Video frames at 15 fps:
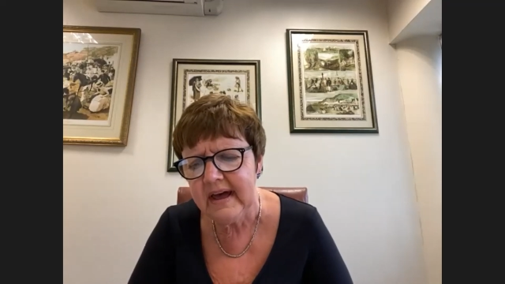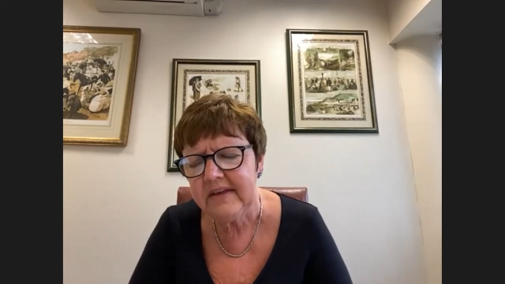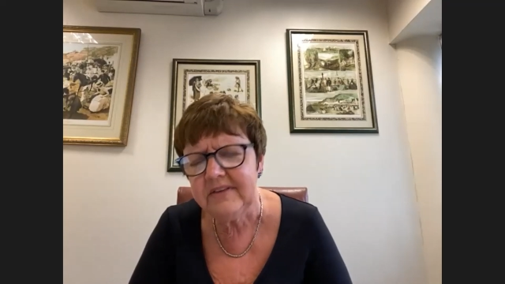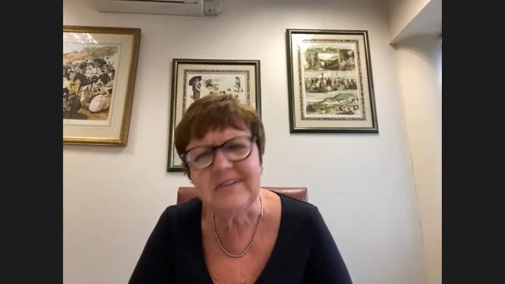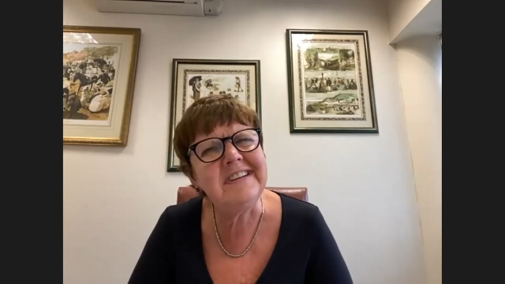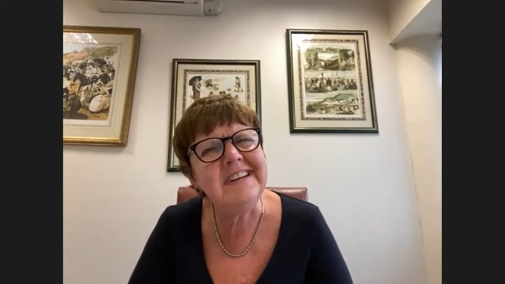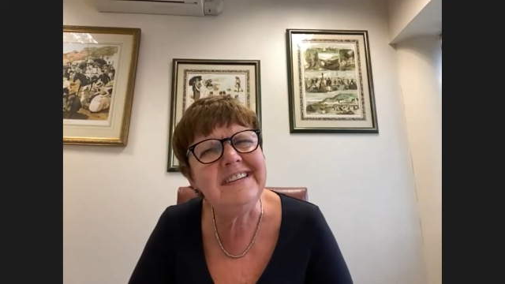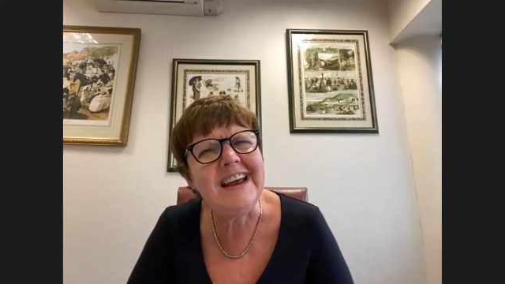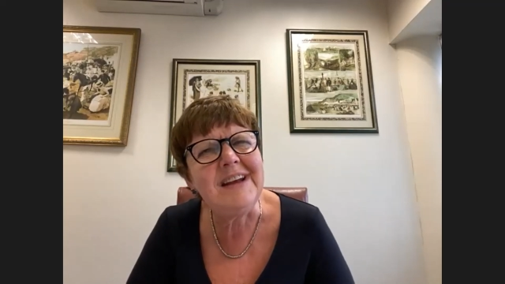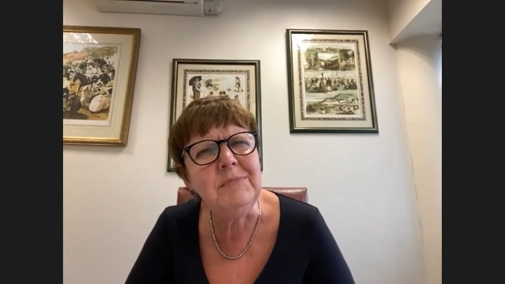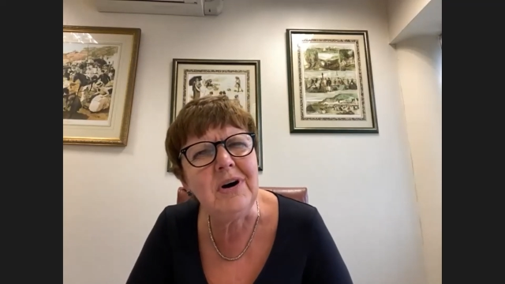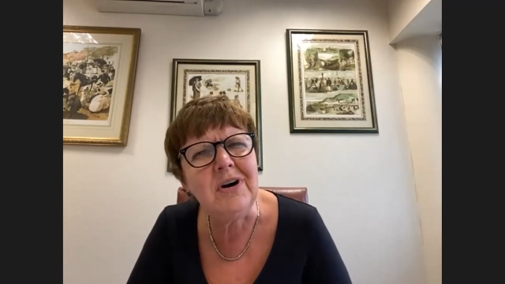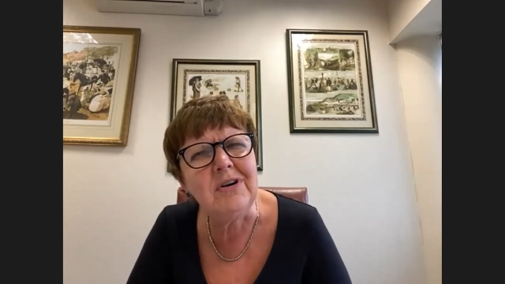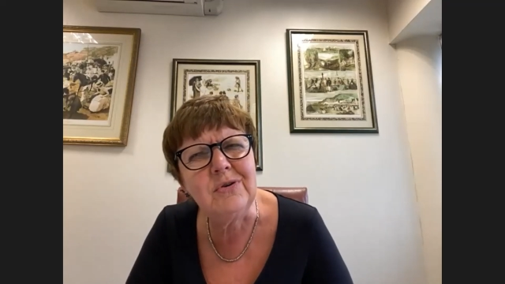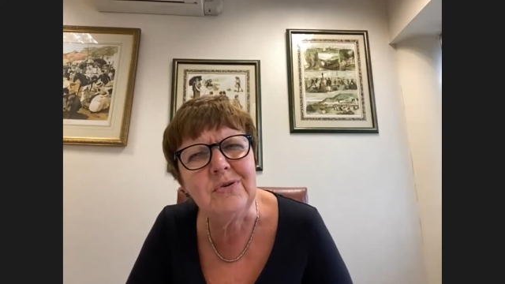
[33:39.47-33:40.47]
set in
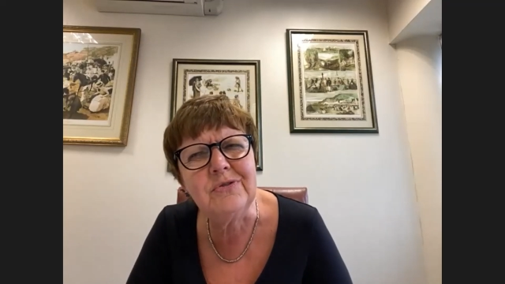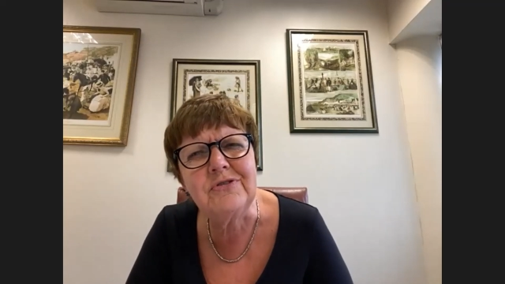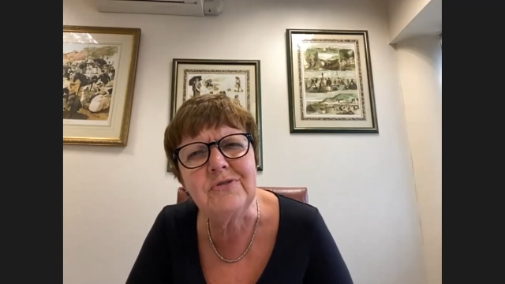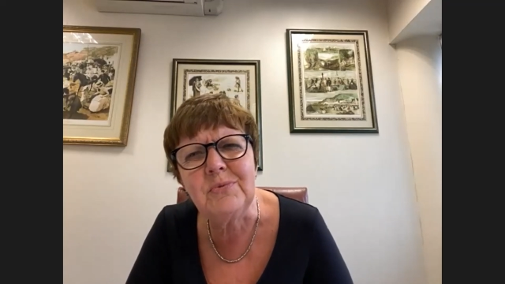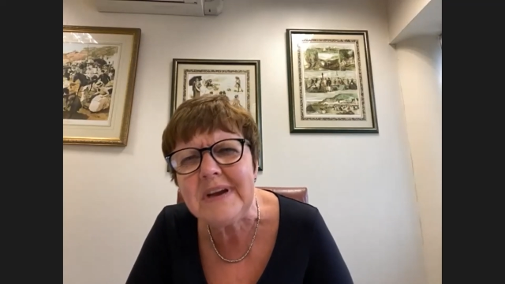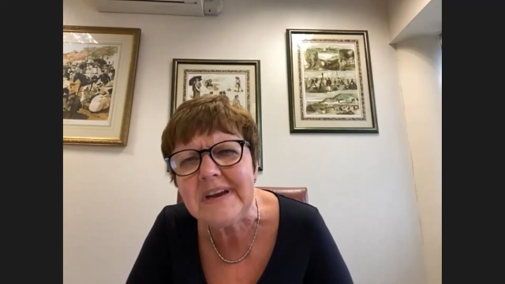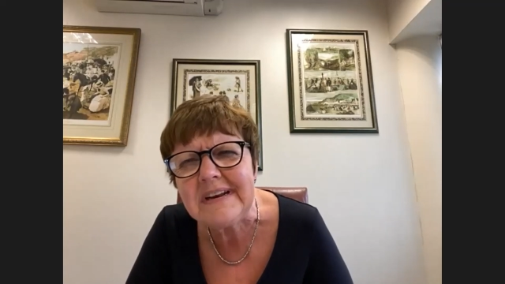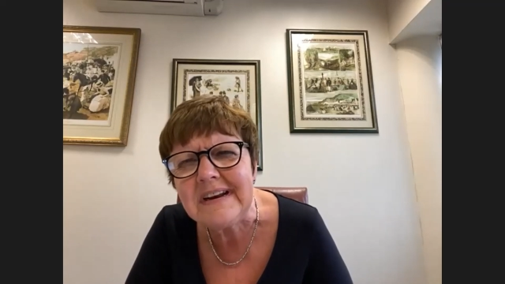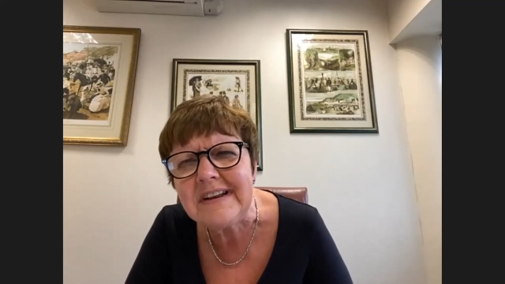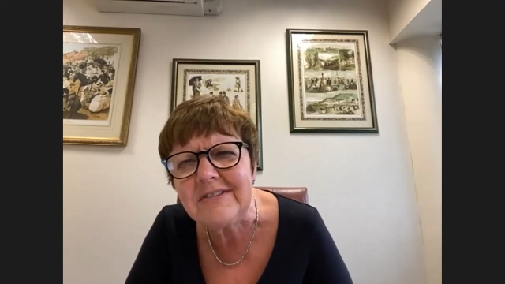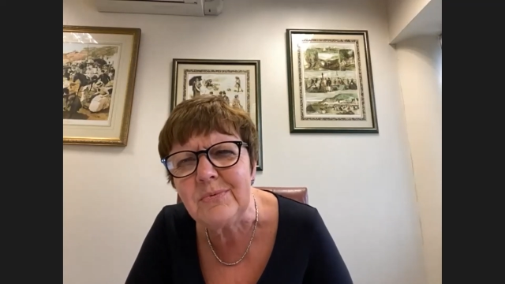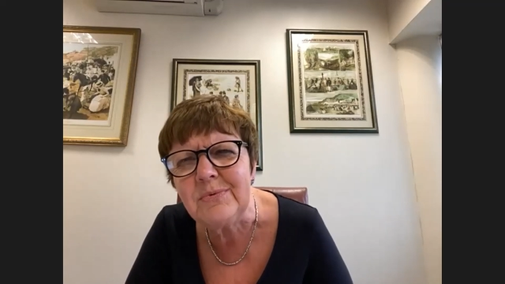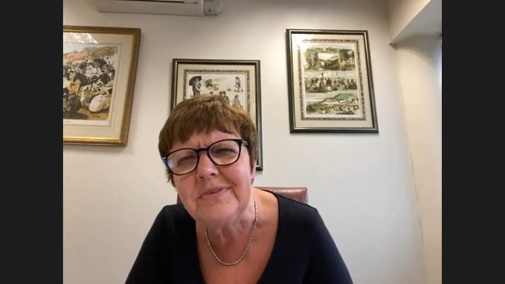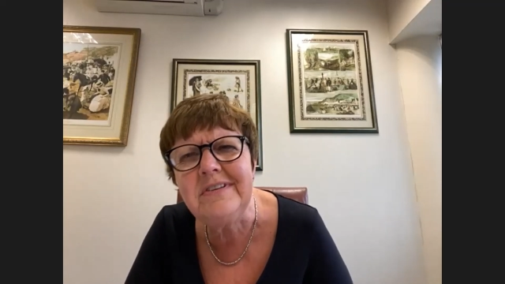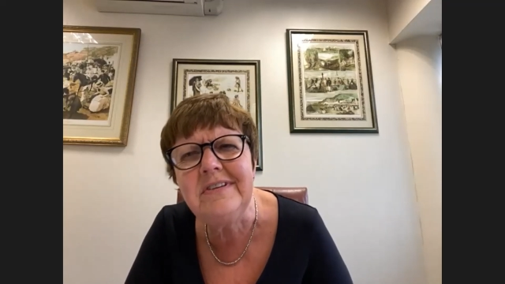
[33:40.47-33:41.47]
Denmark or Sweden, and it's
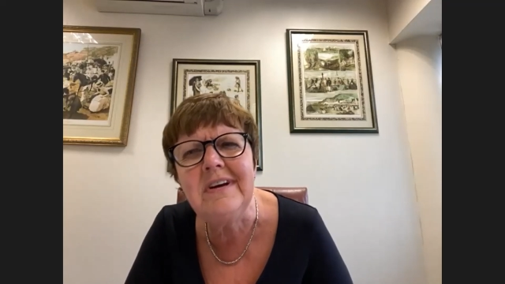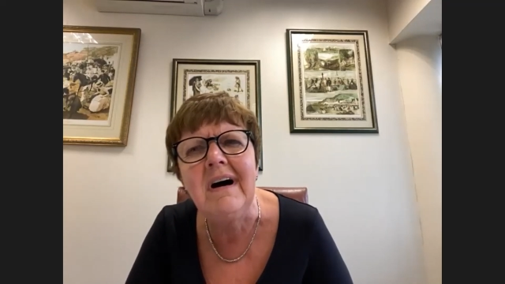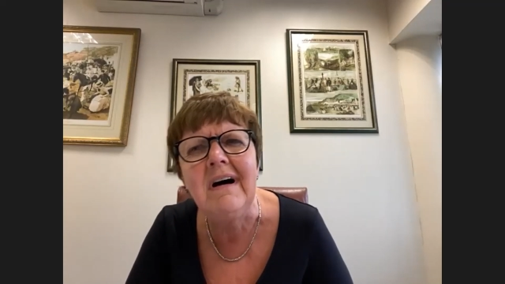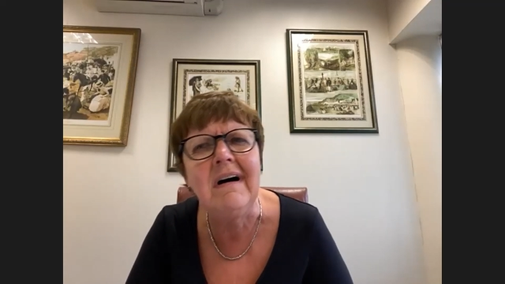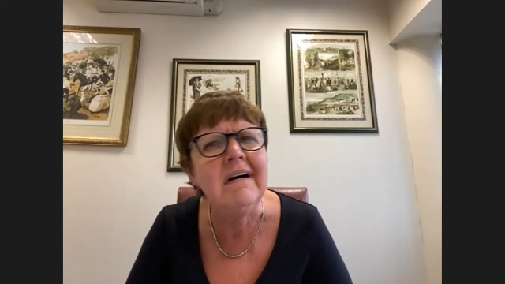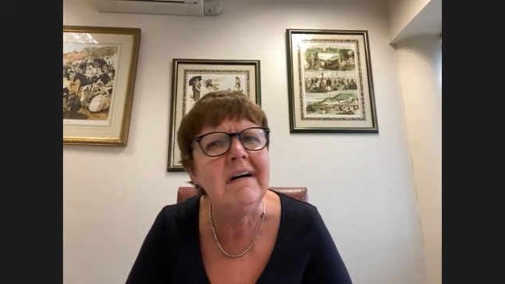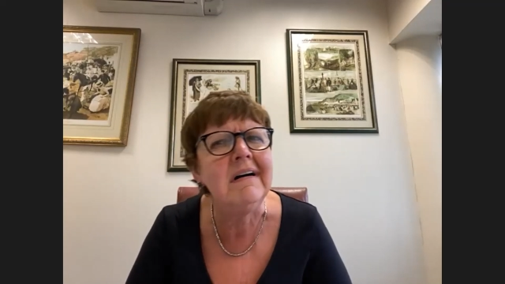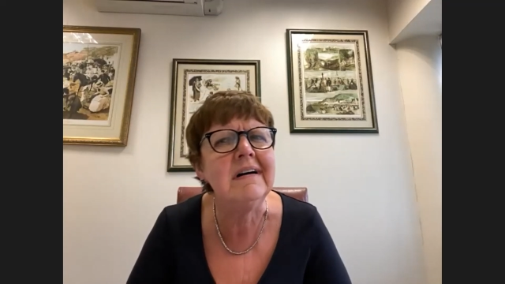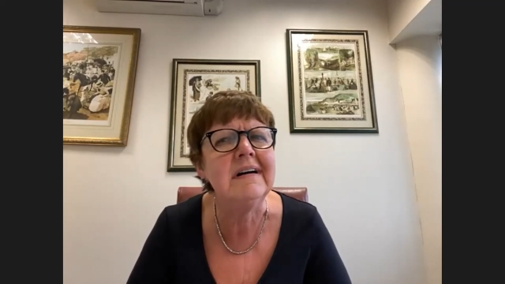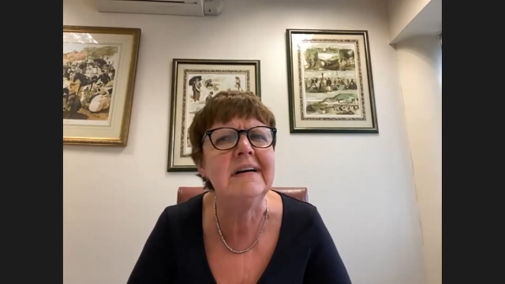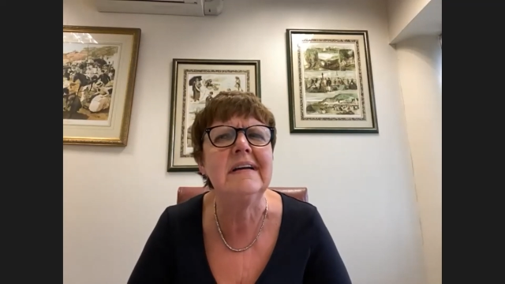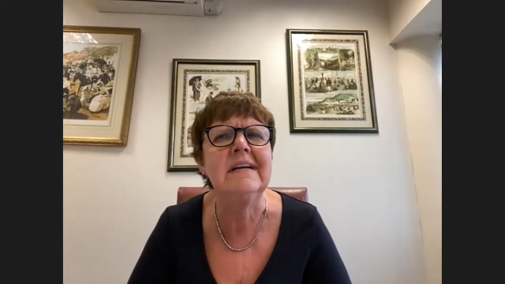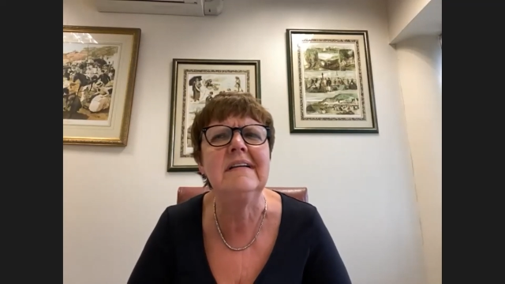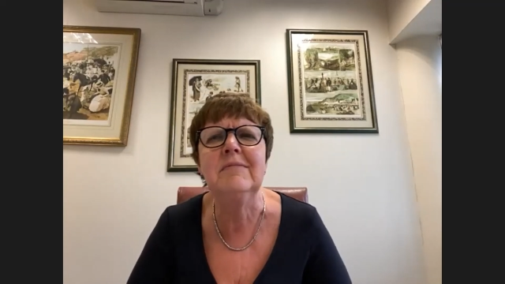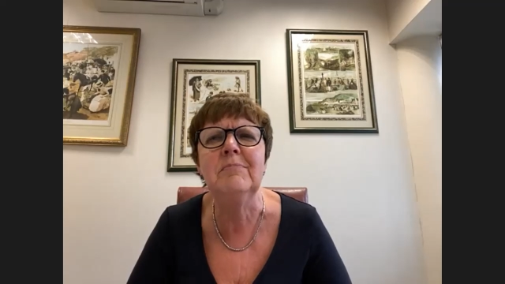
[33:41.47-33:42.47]
always dark
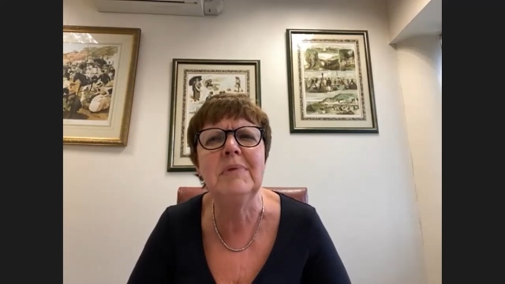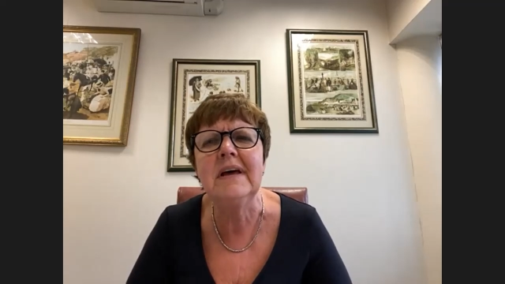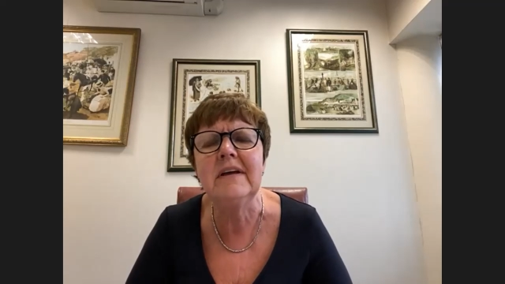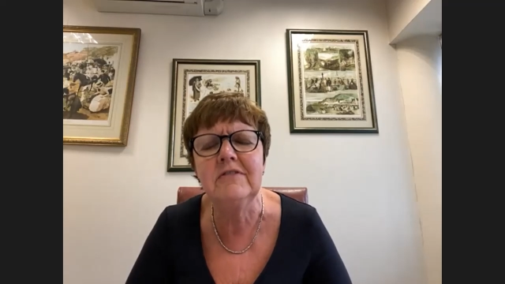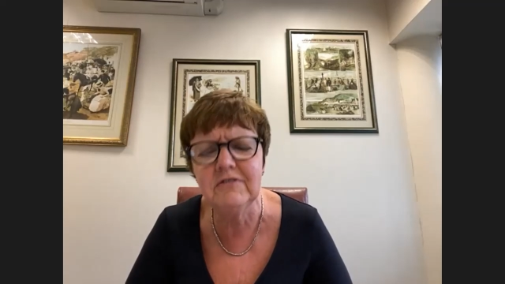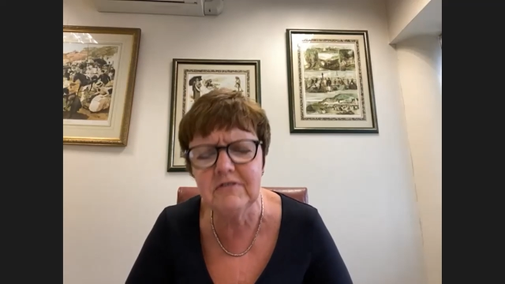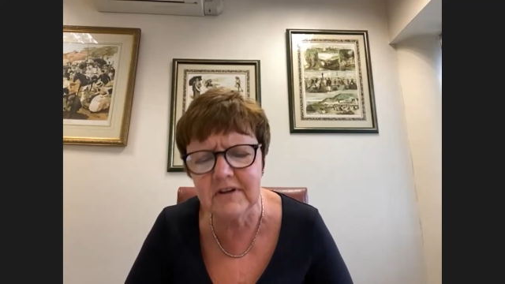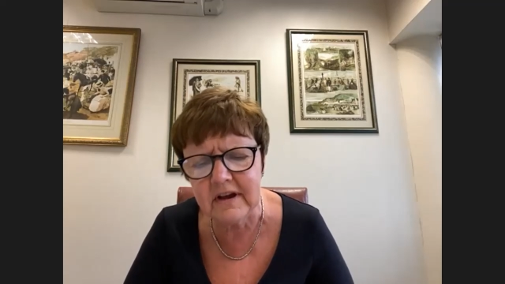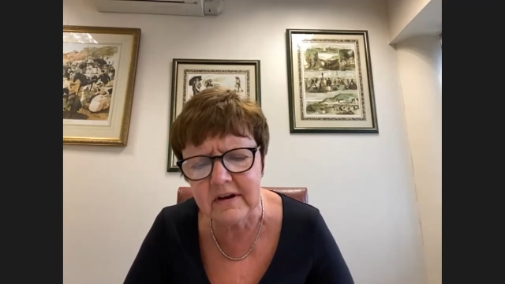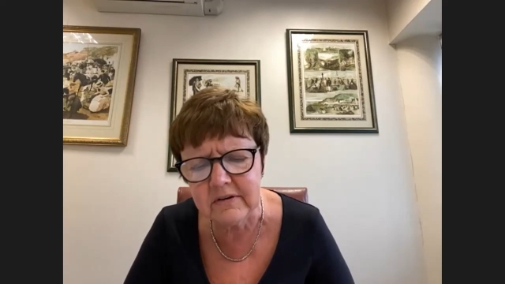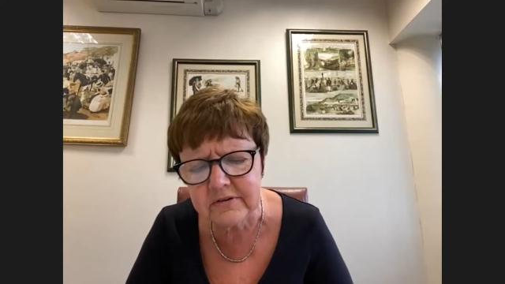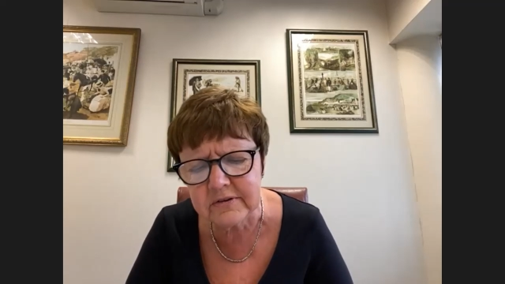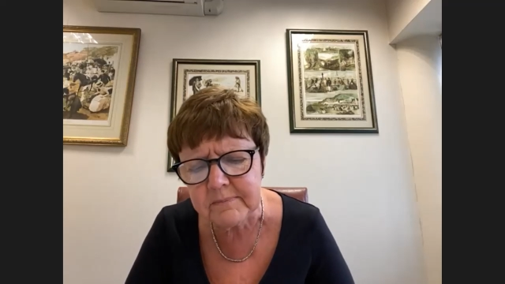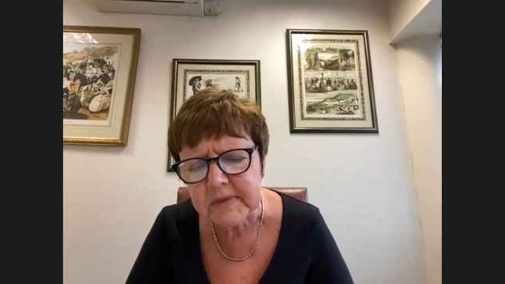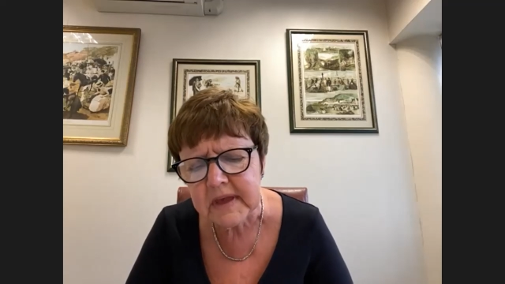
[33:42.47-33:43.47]
and blood
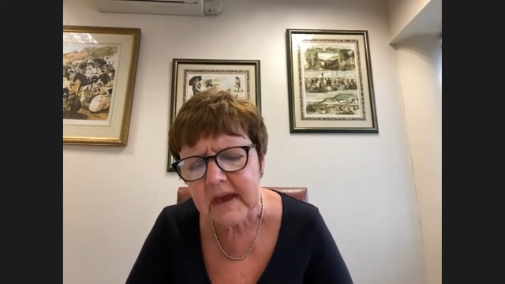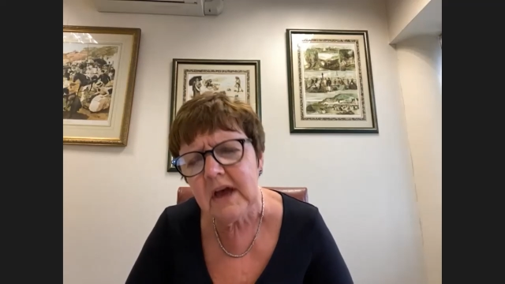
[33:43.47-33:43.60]
flows.